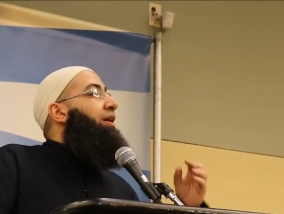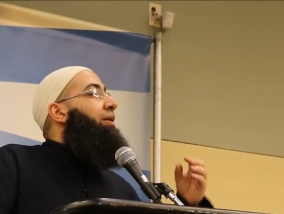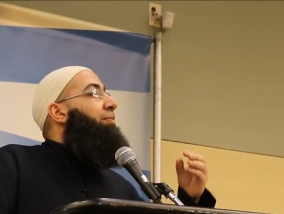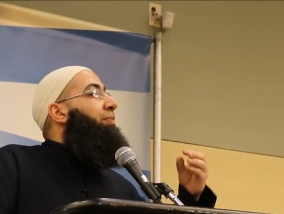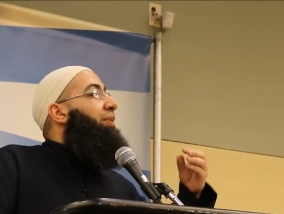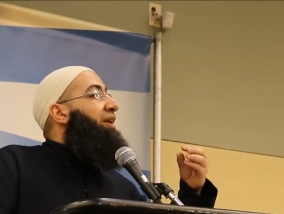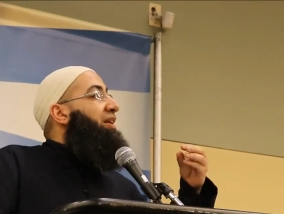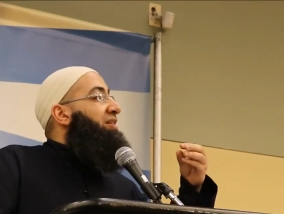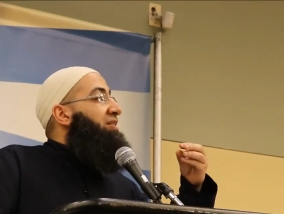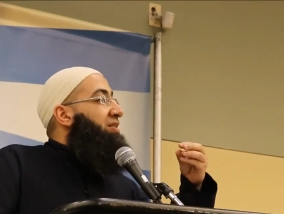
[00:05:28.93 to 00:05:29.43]

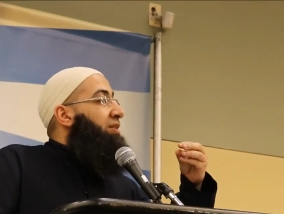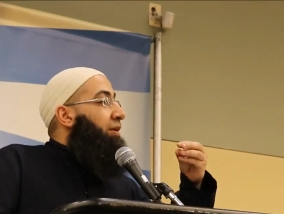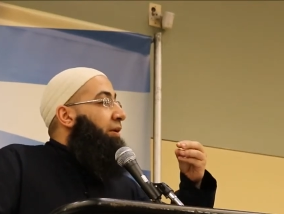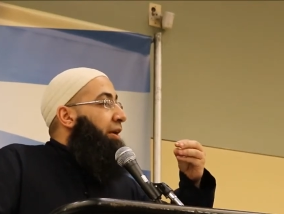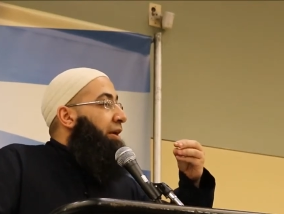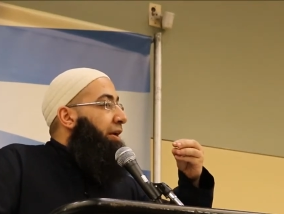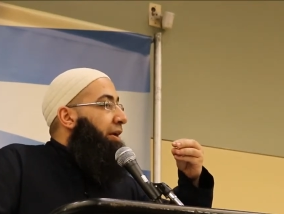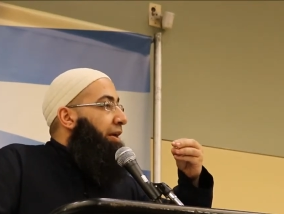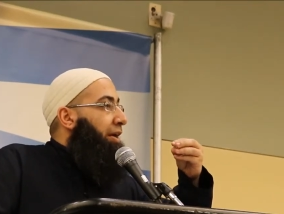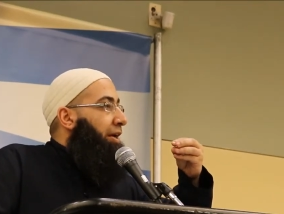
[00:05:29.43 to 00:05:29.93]
But it's
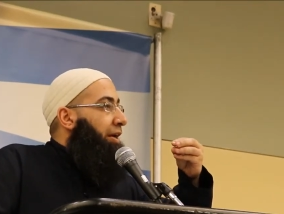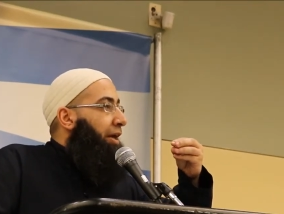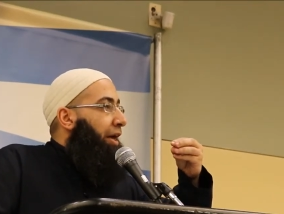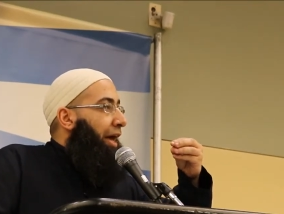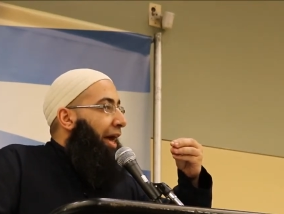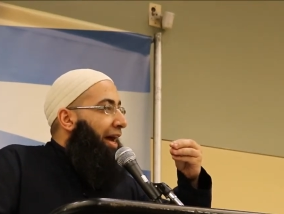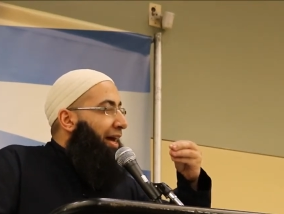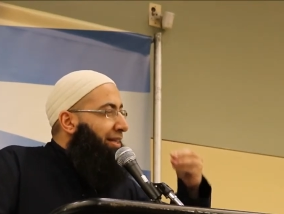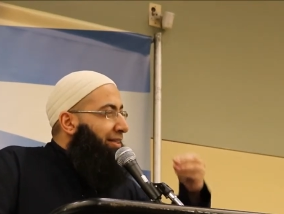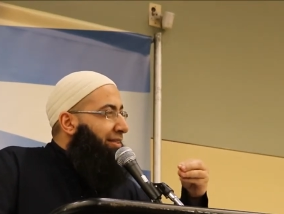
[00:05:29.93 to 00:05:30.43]
the
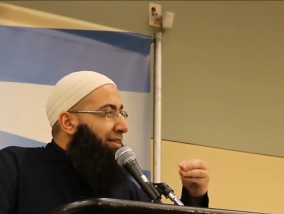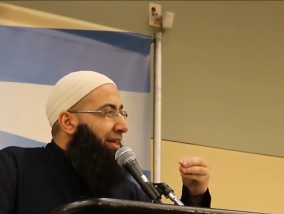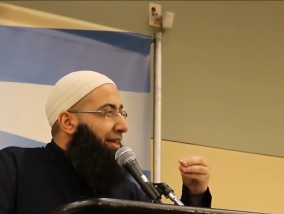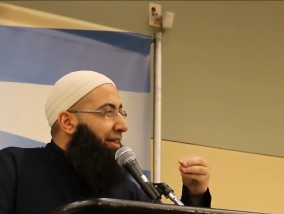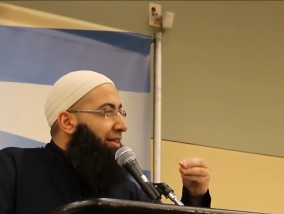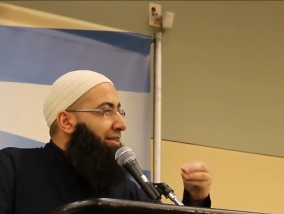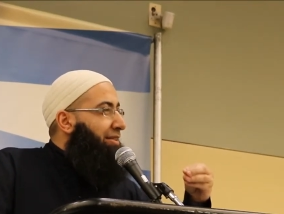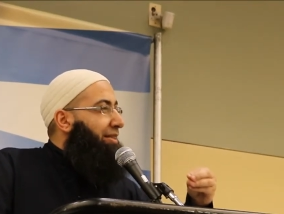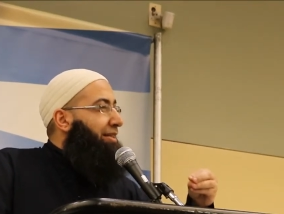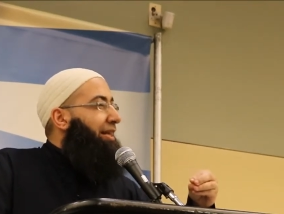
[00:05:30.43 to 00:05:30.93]

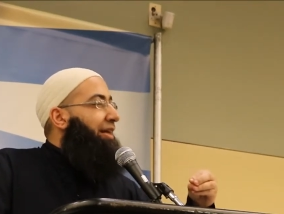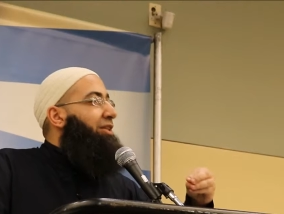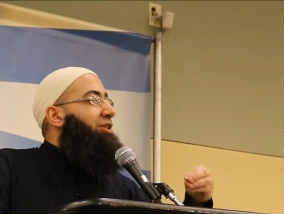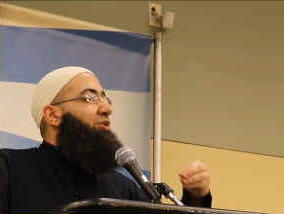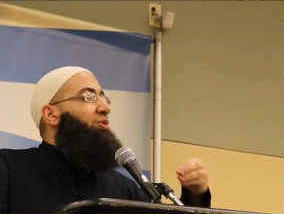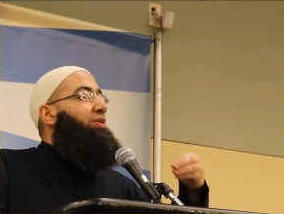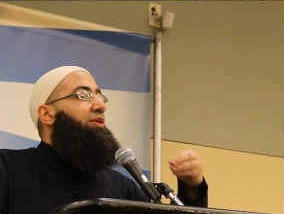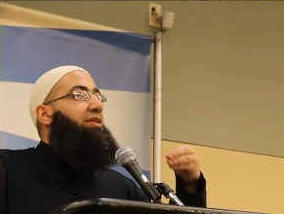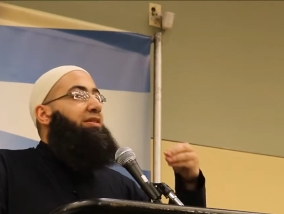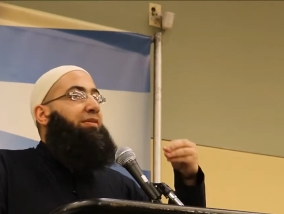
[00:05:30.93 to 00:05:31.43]

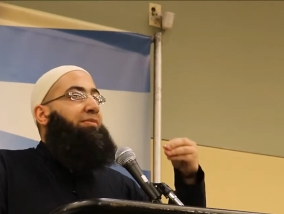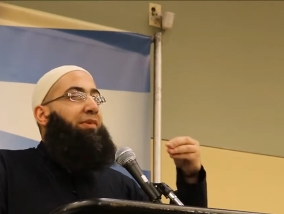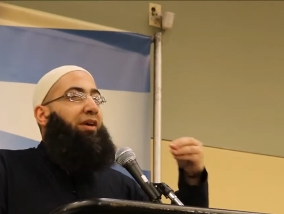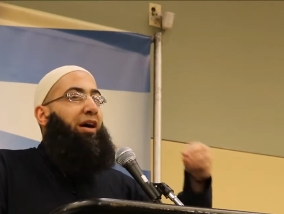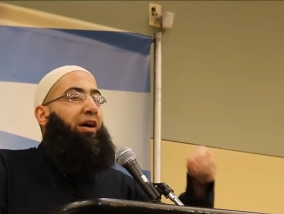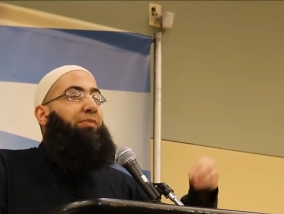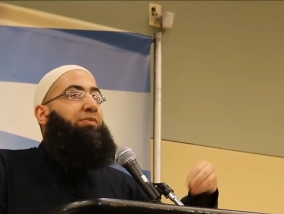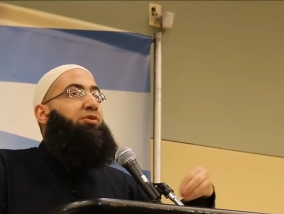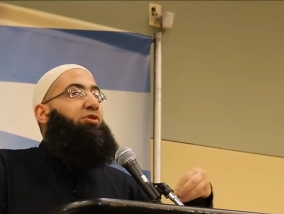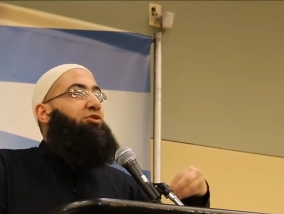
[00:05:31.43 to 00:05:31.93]
anti-intellectualism
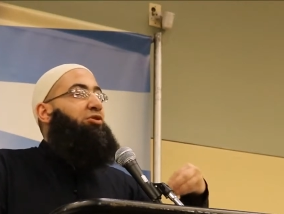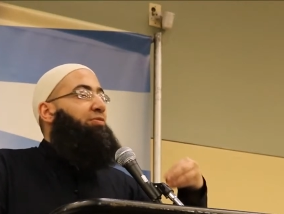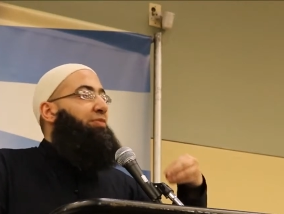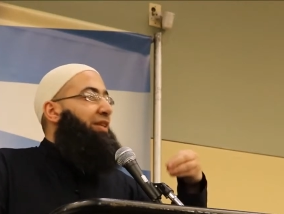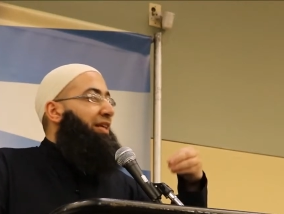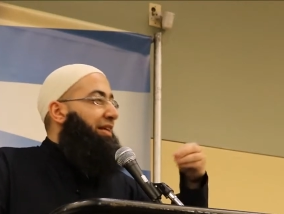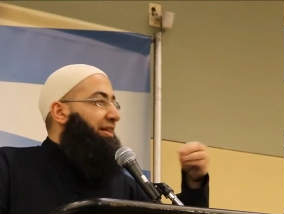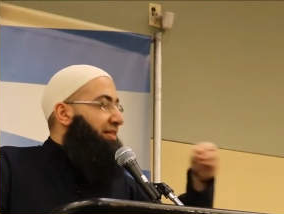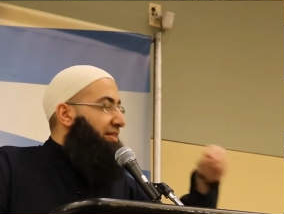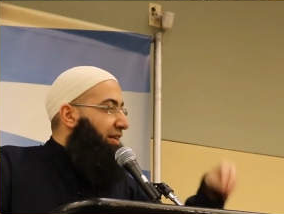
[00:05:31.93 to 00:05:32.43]
comes from
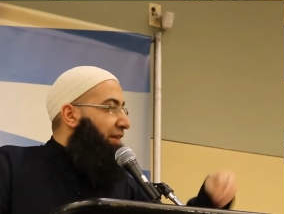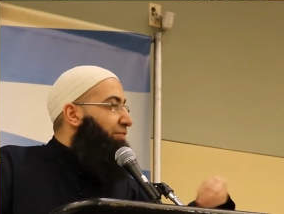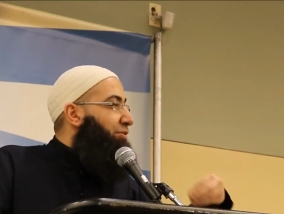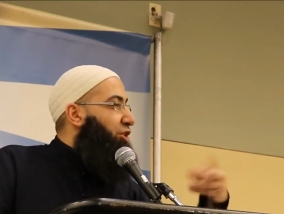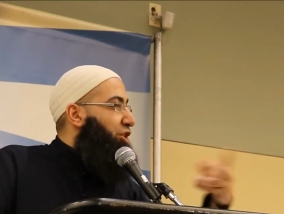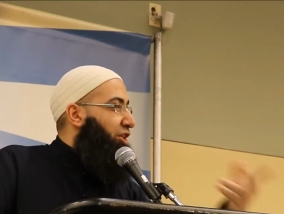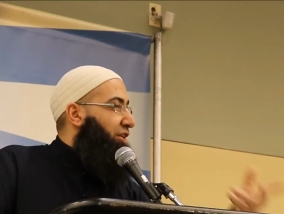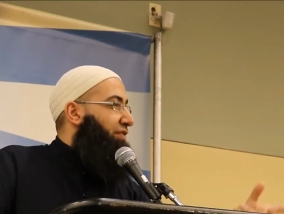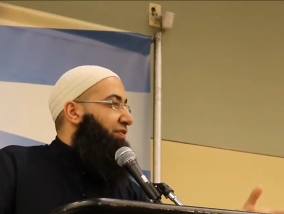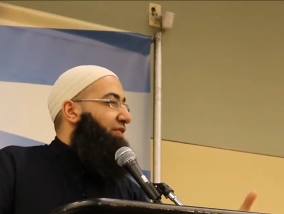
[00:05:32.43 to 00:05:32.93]
the
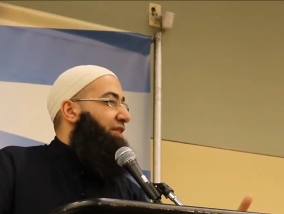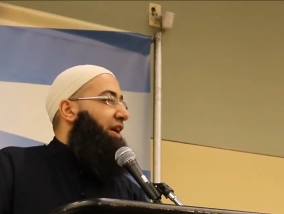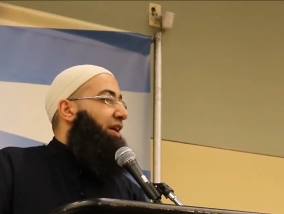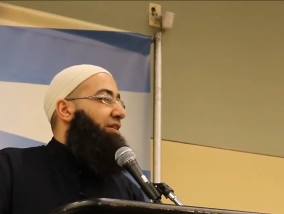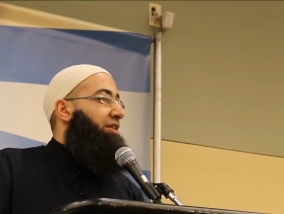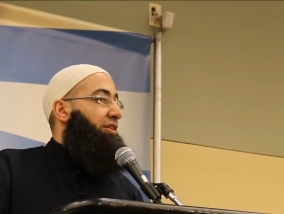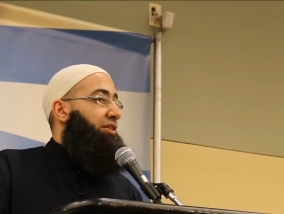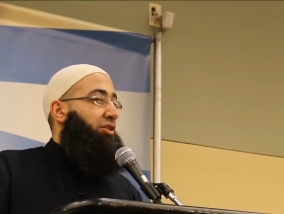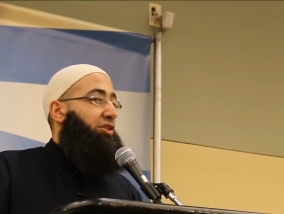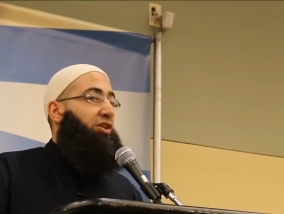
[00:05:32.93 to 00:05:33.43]
assumption of
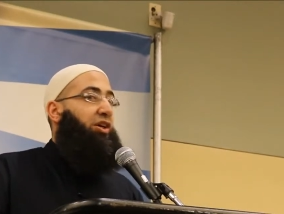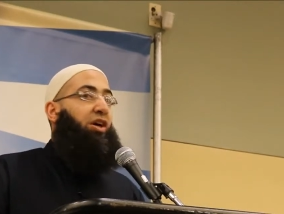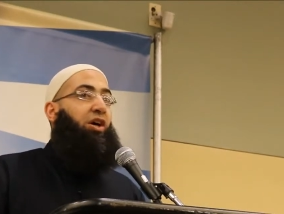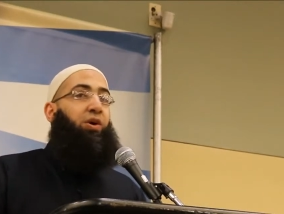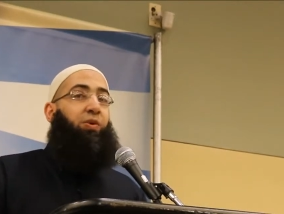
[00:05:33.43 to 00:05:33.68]
knowledge.